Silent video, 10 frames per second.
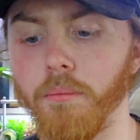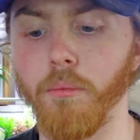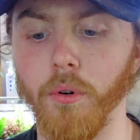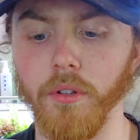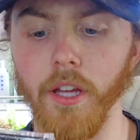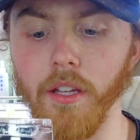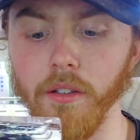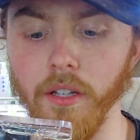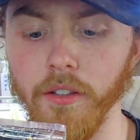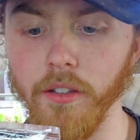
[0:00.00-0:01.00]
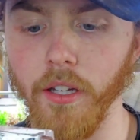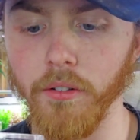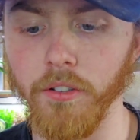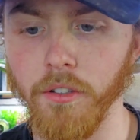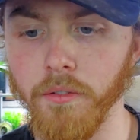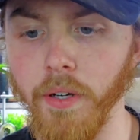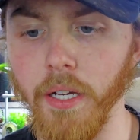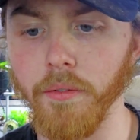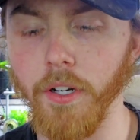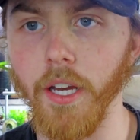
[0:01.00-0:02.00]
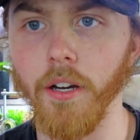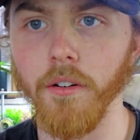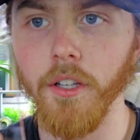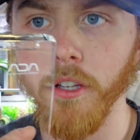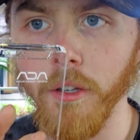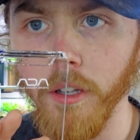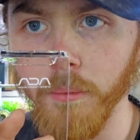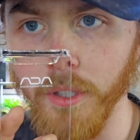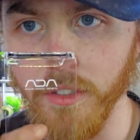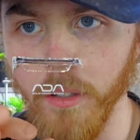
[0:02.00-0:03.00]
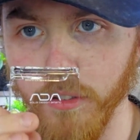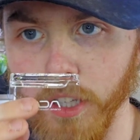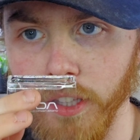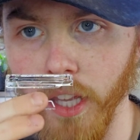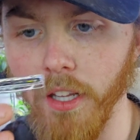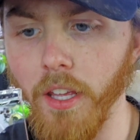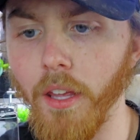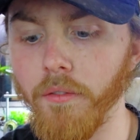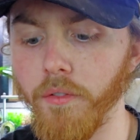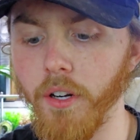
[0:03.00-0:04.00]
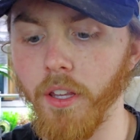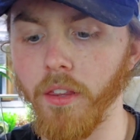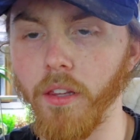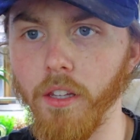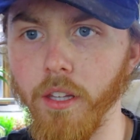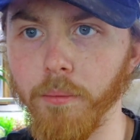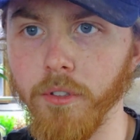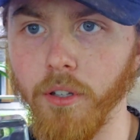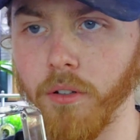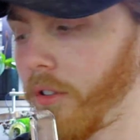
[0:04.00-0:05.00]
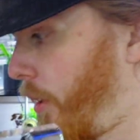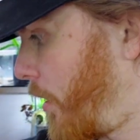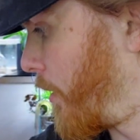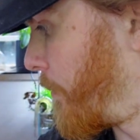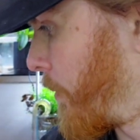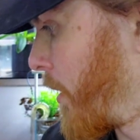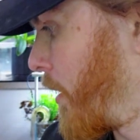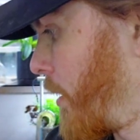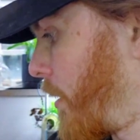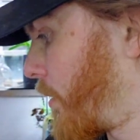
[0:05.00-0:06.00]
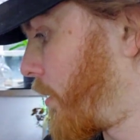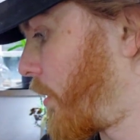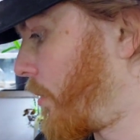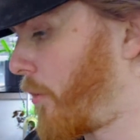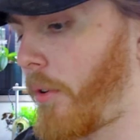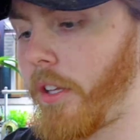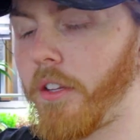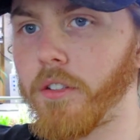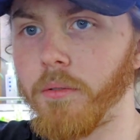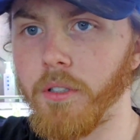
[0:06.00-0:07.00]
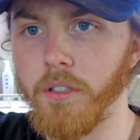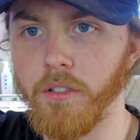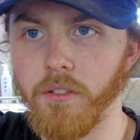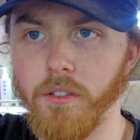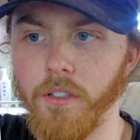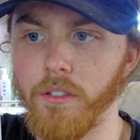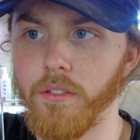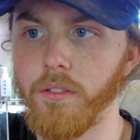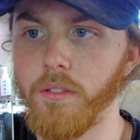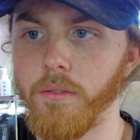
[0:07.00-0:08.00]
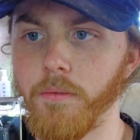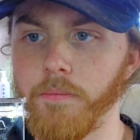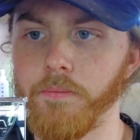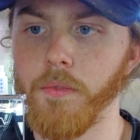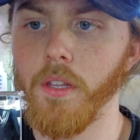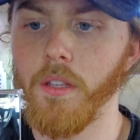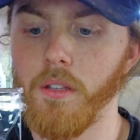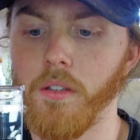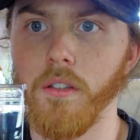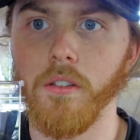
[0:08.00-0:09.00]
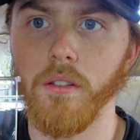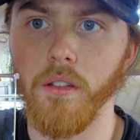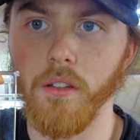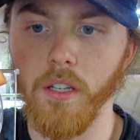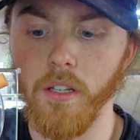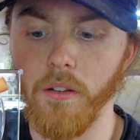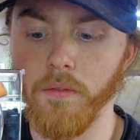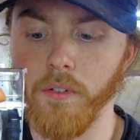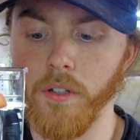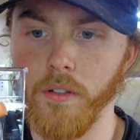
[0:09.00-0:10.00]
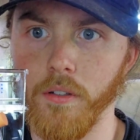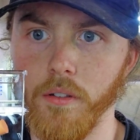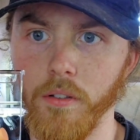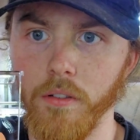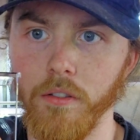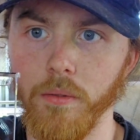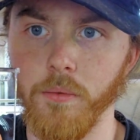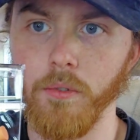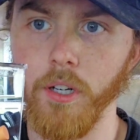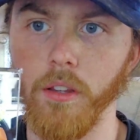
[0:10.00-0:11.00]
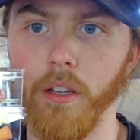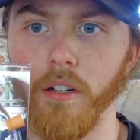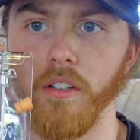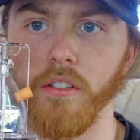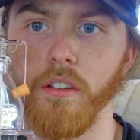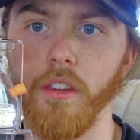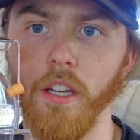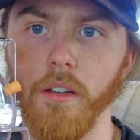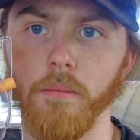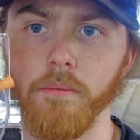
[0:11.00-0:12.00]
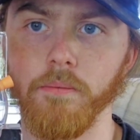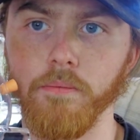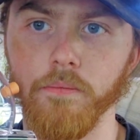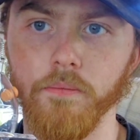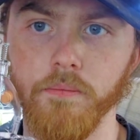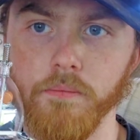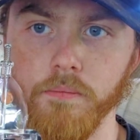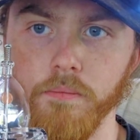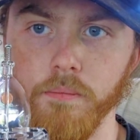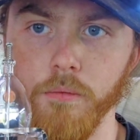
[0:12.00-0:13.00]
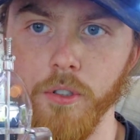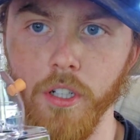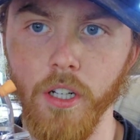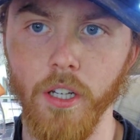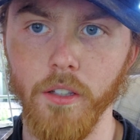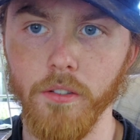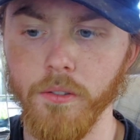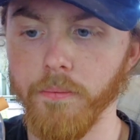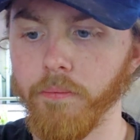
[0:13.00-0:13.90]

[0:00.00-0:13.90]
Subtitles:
More than likely, I think that would look fine for now. But saying you got the ADA in front, you got the lip, it's all clear. So the way this works, it is, let's get the ADA in front, so it's right in there, just like that. Pretty nice.